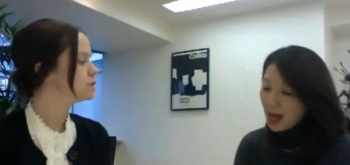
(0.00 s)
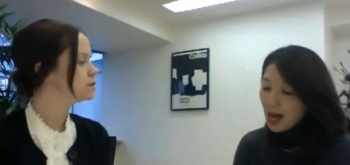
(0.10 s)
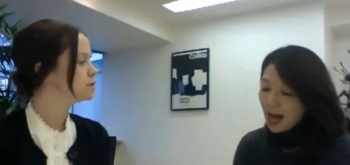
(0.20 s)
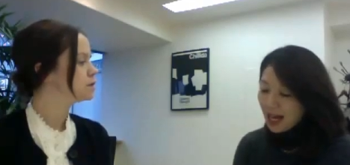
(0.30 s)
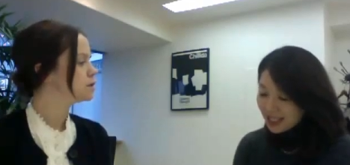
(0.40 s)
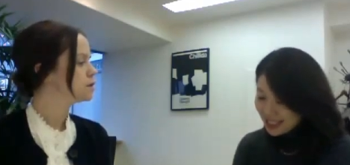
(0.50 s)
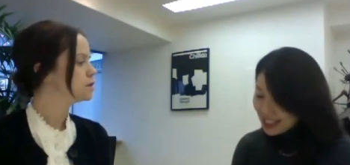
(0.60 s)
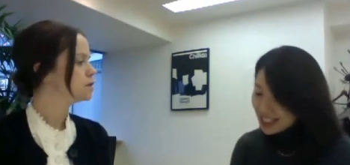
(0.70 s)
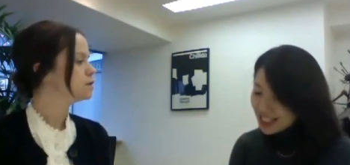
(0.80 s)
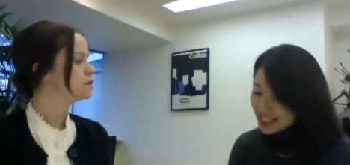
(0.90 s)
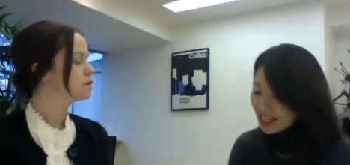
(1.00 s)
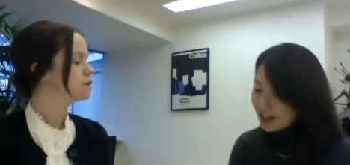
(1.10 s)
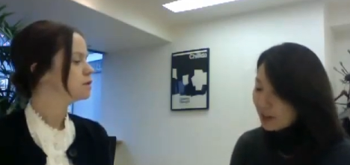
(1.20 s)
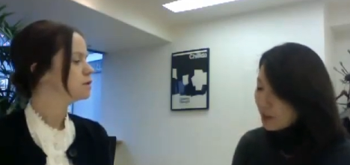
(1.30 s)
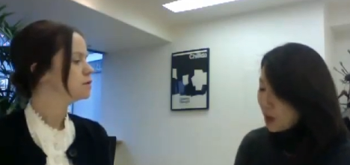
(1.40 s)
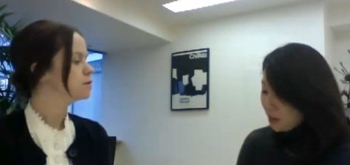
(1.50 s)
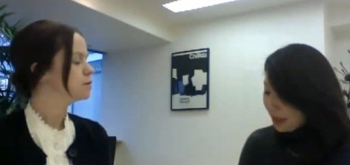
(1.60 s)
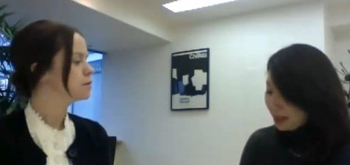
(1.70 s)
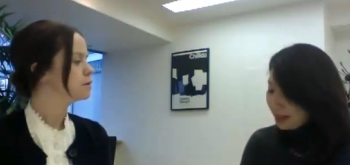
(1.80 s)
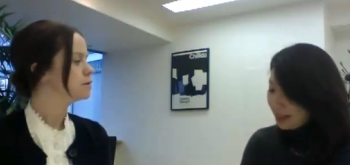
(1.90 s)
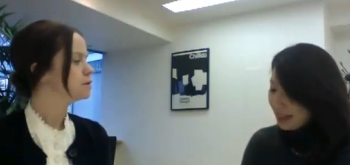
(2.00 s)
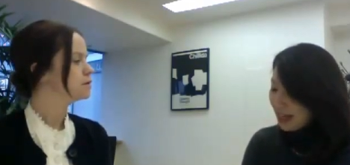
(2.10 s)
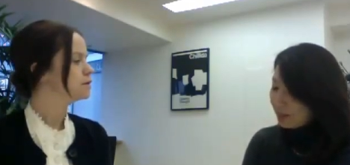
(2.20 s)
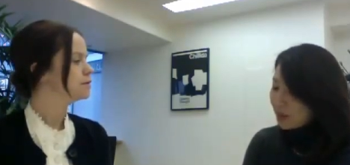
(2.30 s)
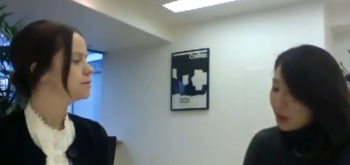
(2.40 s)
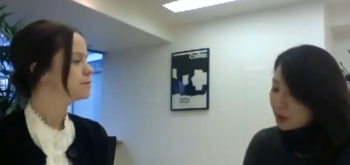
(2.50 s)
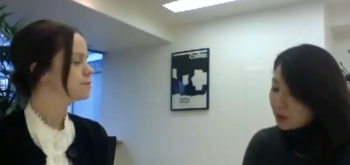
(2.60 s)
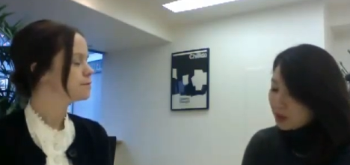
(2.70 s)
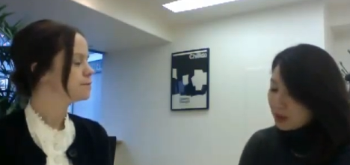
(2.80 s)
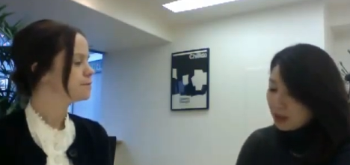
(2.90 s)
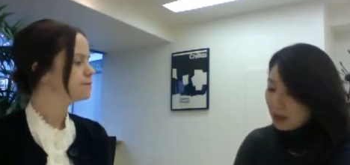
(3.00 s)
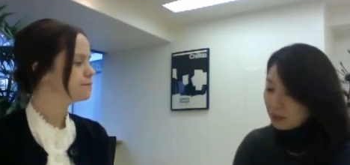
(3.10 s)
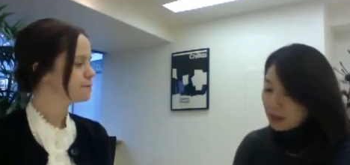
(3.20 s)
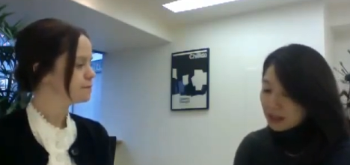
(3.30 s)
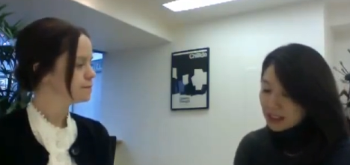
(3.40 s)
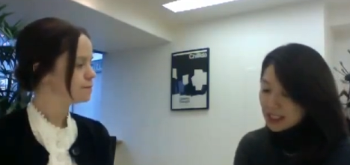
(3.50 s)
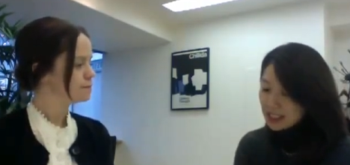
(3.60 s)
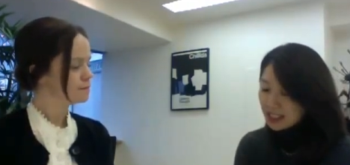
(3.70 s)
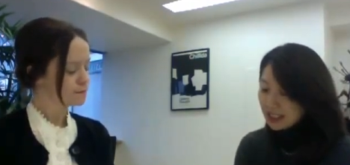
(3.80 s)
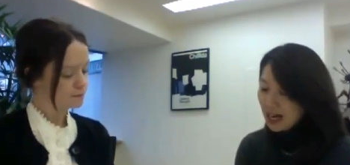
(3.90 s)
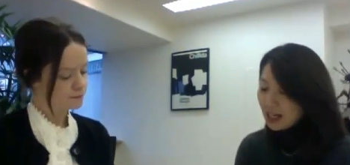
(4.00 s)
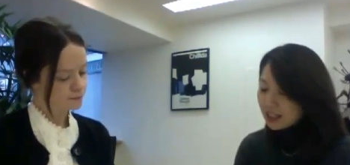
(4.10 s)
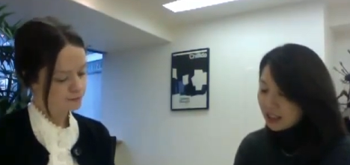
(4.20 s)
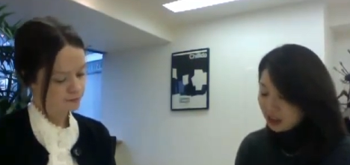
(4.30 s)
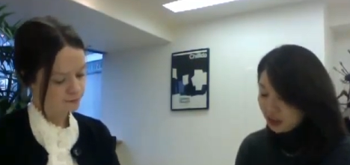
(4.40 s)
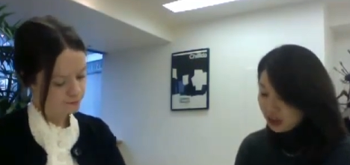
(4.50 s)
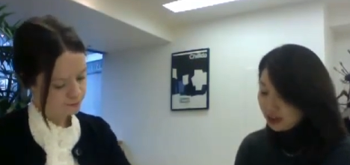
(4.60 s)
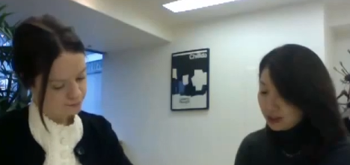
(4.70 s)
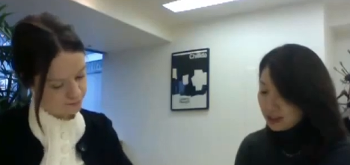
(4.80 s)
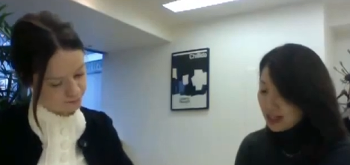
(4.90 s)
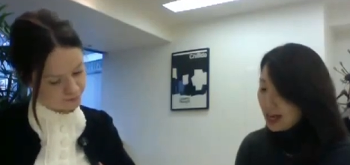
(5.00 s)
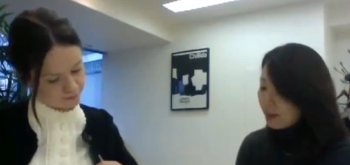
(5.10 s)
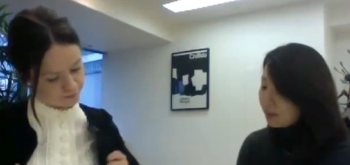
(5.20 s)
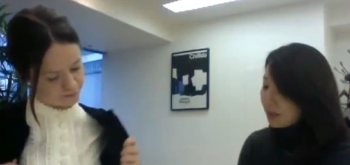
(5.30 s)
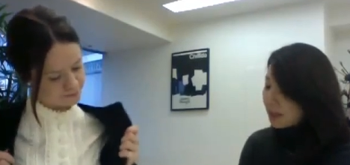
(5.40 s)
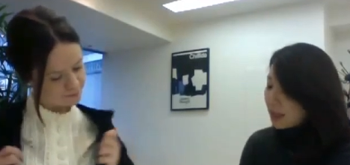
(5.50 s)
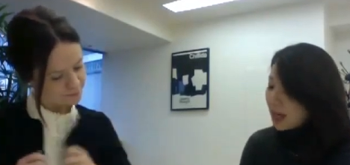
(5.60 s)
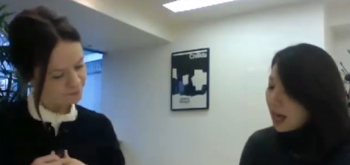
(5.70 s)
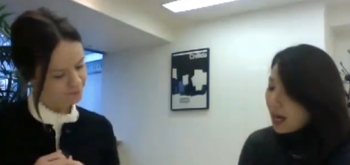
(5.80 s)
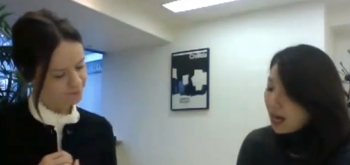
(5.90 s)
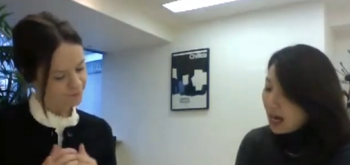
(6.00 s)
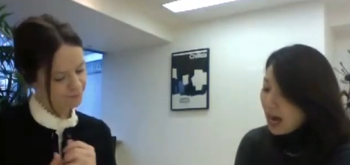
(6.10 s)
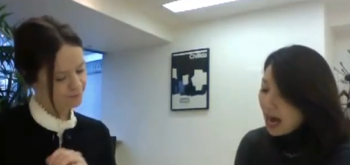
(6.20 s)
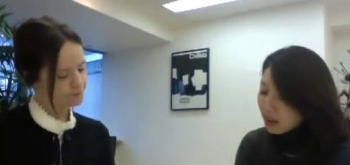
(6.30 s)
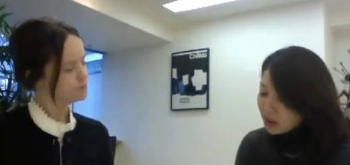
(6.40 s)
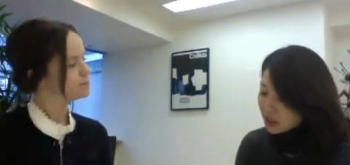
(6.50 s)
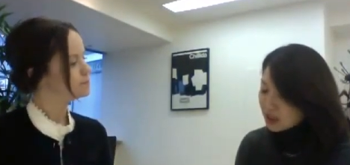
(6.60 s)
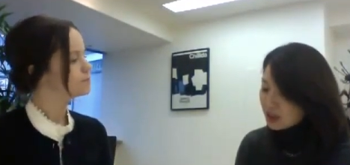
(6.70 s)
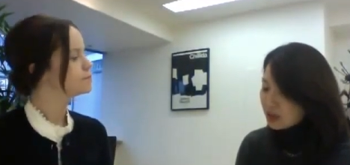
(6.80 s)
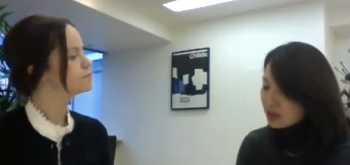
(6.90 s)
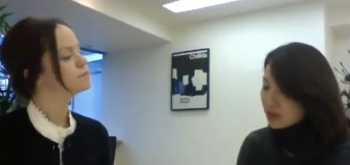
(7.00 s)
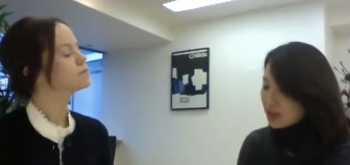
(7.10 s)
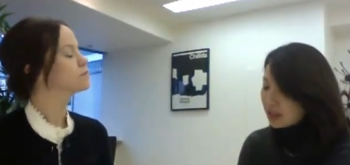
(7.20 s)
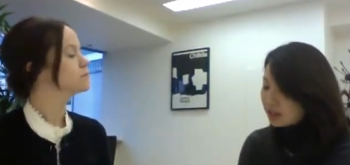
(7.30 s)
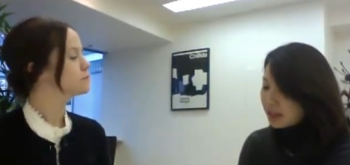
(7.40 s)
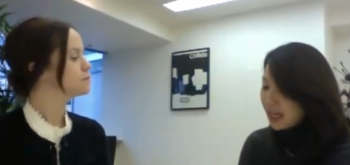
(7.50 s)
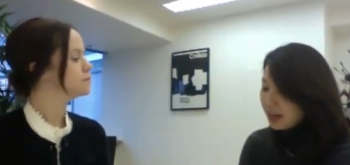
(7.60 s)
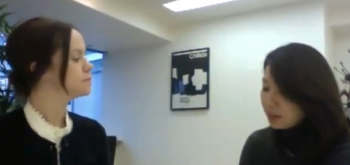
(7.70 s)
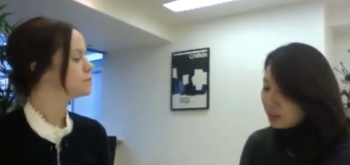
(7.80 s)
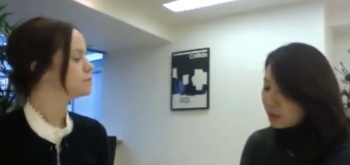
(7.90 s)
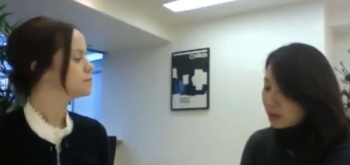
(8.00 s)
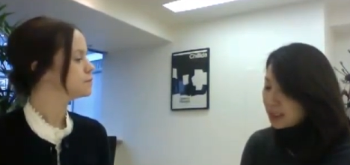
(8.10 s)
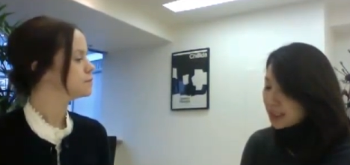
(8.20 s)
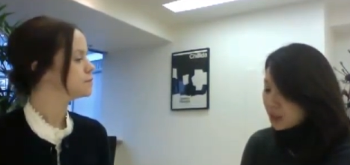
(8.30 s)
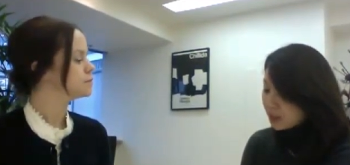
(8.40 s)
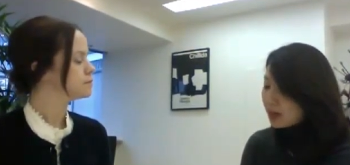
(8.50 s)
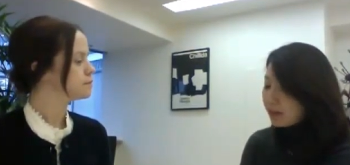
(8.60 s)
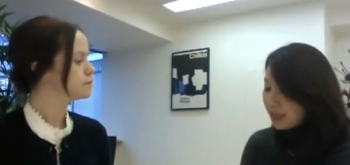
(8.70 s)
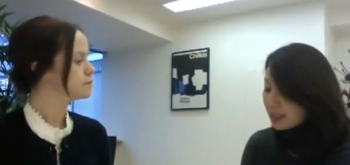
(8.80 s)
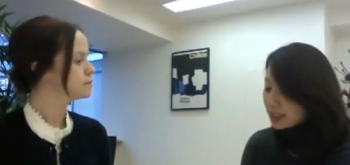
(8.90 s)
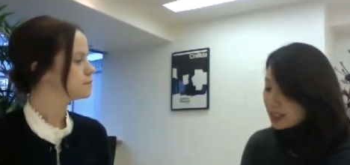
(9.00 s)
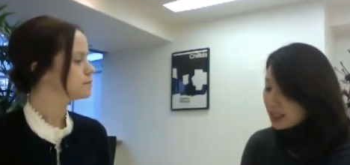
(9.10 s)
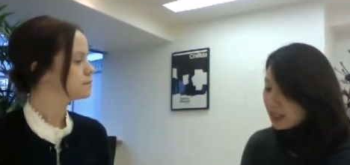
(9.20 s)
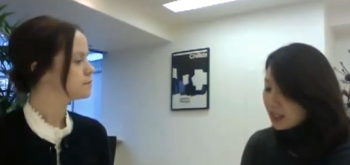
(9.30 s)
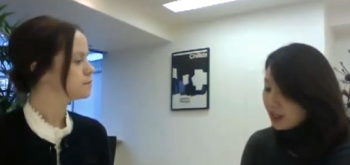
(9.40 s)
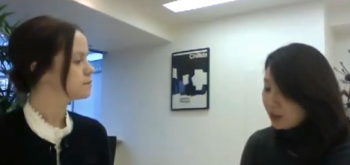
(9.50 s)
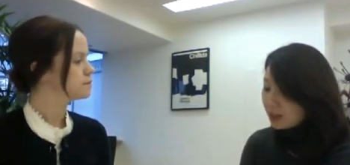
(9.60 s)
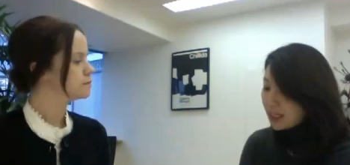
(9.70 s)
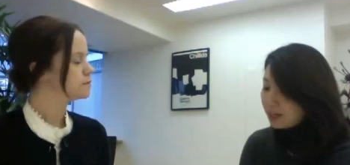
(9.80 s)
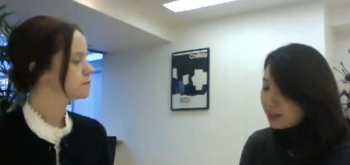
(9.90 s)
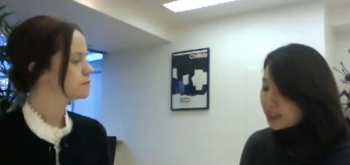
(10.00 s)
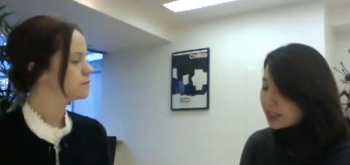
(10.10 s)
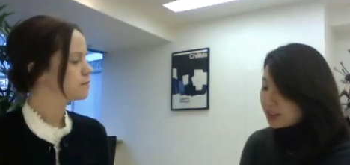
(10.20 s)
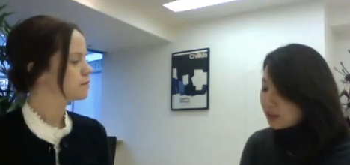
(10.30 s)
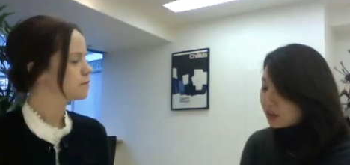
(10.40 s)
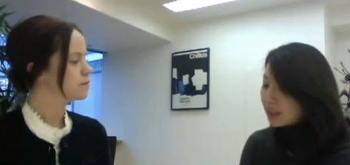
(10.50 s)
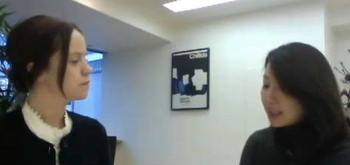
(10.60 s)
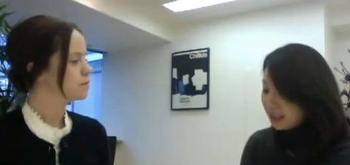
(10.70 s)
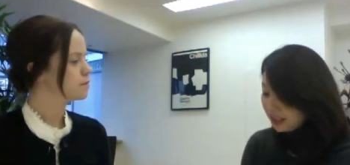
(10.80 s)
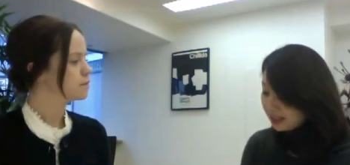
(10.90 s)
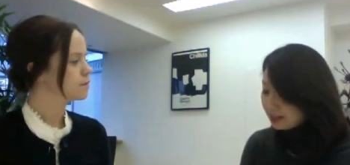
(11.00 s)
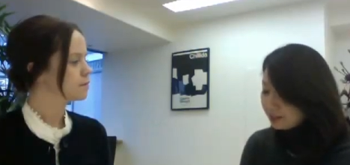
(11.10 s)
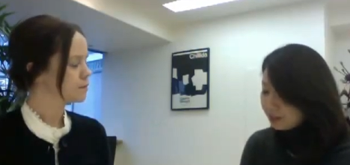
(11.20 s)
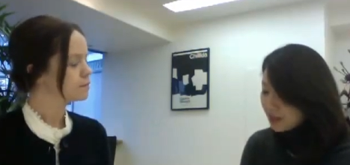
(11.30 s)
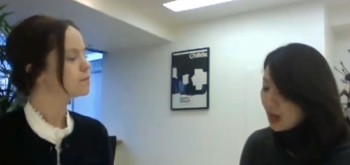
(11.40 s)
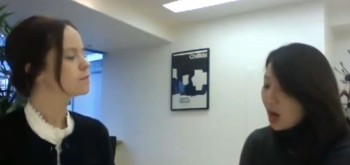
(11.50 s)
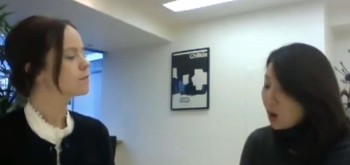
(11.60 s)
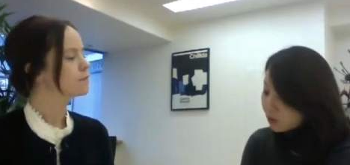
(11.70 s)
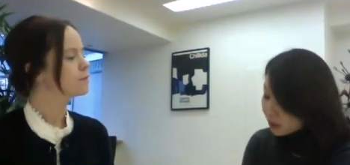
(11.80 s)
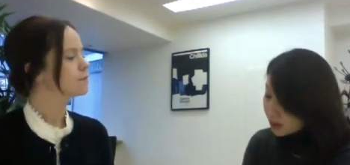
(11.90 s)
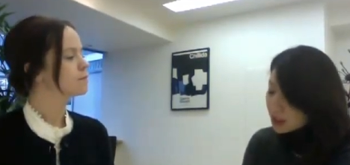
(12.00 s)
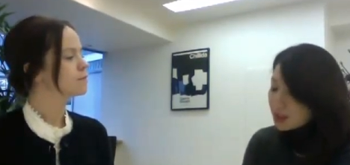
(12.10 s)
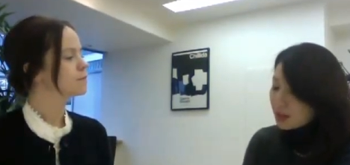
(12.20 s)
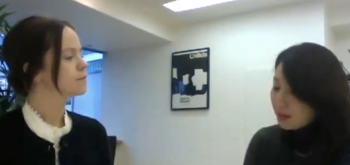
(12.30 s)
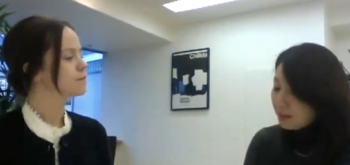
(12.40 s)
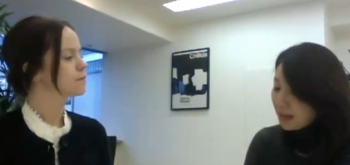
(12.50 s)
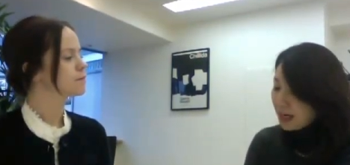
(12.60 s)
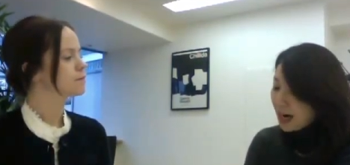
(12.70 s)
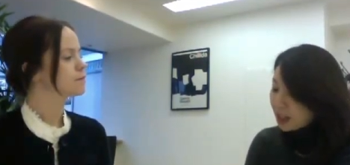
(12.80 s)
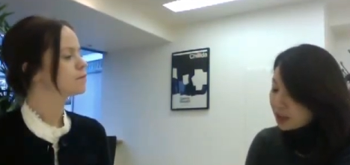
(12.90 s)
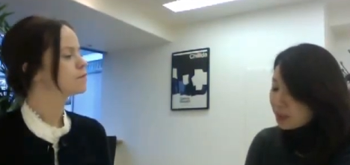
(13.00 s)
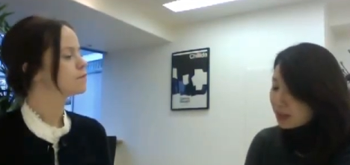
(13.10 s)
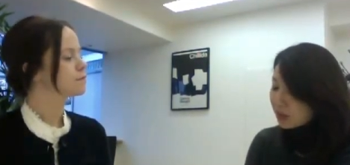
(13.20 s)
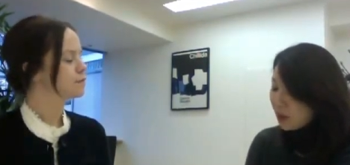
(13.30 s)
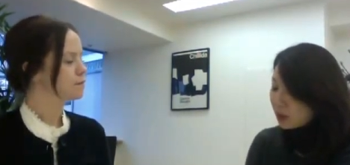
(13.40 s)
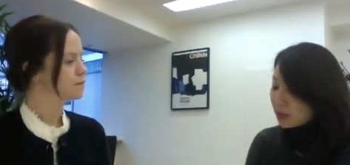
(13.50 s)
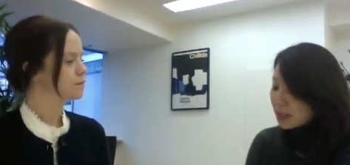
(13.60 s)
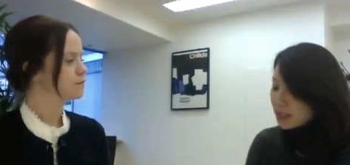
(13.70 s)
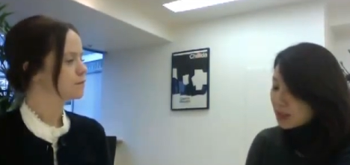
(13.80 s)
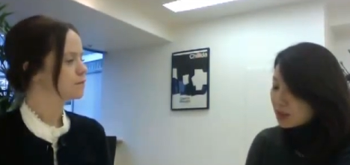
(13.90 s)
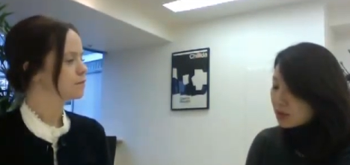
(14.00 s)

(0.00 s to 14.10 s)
Speaker 1: Uh, since at the moment I'm not practicing architecture, I'm anxious to start gain more experience when I return to Canada. Of course, my ultimate goal is to